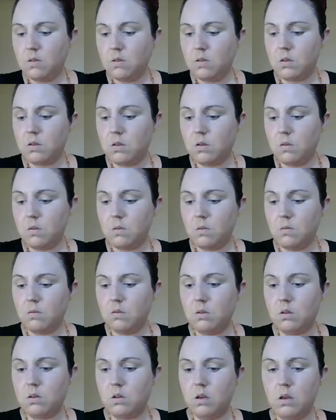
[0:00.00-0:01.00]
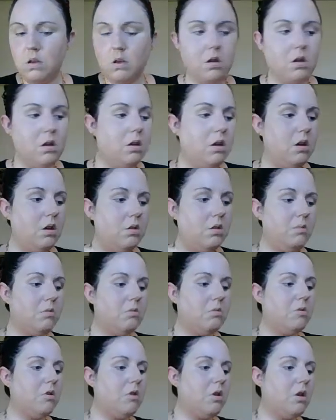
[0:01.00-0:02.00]
So I
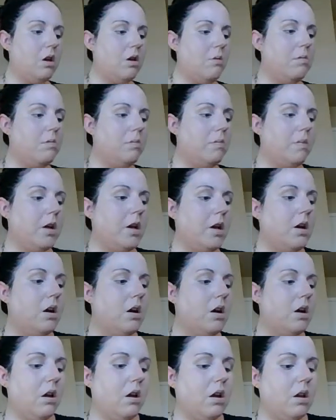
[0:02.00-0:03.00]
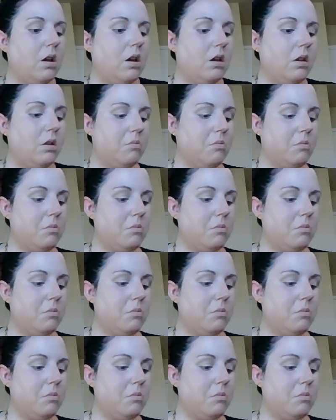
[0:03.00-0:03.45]
prime my eye